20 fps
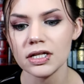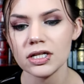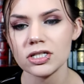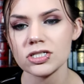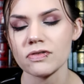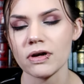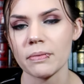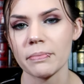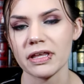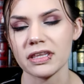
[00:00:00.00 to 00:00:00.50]
It's
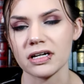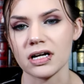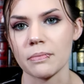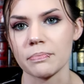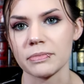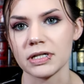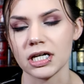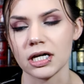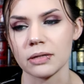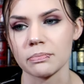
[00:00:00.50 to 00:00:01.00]
run by the
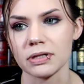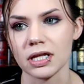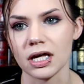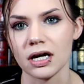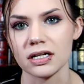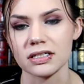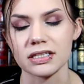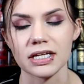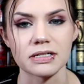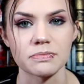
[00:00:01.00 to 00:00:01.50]
company
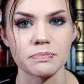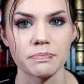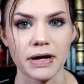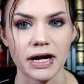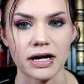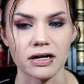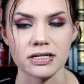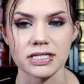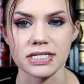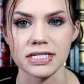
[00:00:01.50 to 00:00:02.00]
Unplugged that
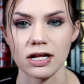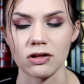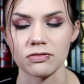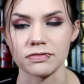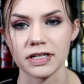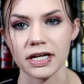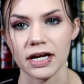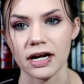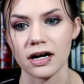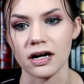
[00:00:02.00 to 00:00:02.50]
pairs
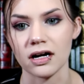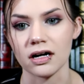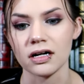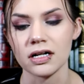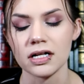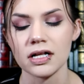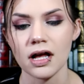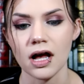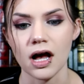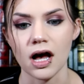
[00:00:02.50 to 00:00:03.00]
self-care
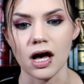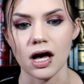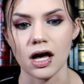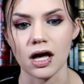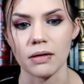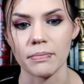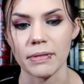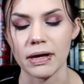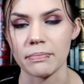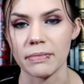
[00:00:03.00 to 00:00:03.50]

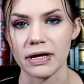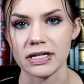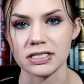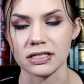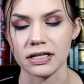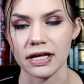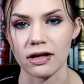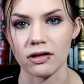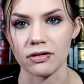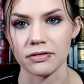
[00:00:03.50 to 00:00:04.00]
and mental
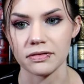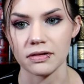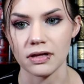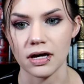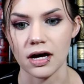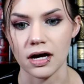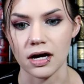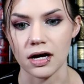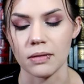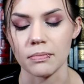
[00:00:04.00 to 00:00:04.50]
health
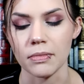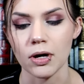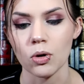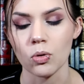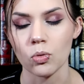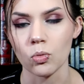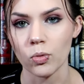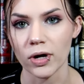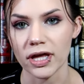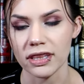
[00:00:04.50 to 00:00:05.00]

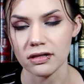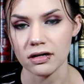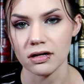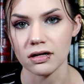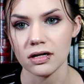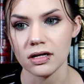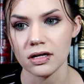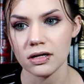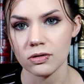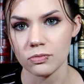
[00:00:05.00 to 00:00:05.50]
with
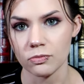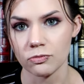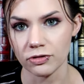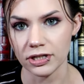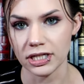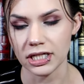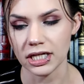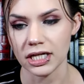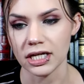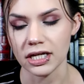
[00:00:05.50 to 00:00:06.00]

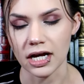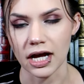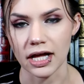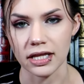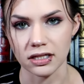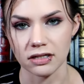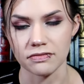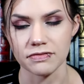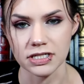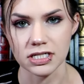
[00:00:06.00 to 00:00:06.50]
reading. I
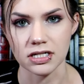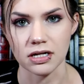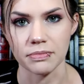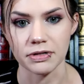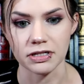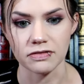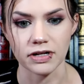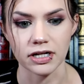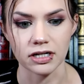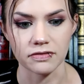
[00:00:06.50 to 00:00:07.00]
love this
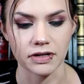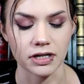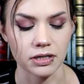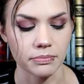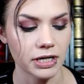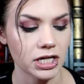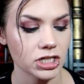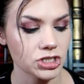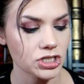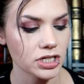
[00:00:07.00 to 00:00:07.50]
company very, very
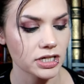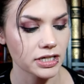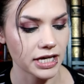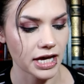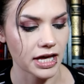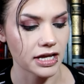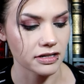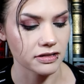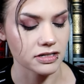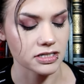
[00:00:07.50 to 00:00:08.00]
much.
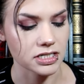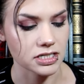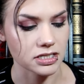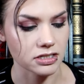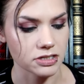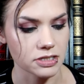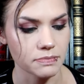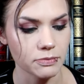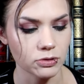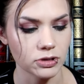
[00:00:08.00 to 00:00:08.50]
Again, this is
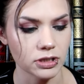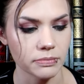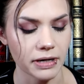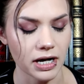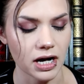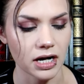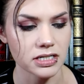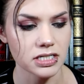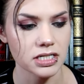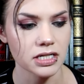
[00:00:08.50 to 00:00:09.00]
their spooky
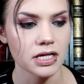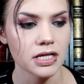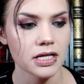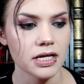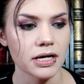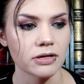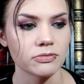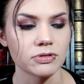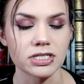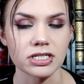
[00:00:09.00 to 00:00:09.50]
box.
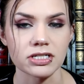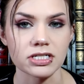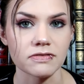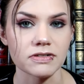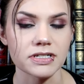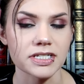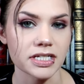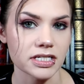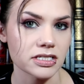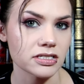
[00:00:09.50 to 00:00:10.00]
It retails for
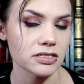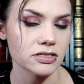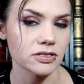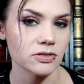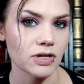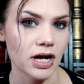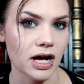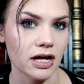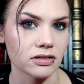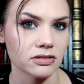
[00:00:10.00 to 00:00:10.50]

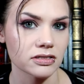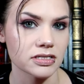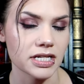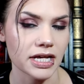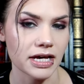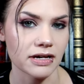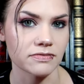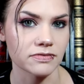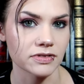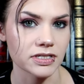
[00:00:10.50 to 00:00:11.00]
$62
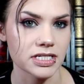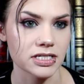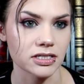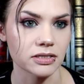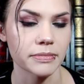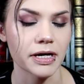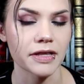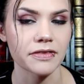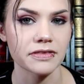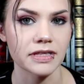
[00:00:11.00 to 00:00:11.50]
every single
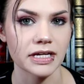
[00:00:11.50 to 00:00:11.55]
month.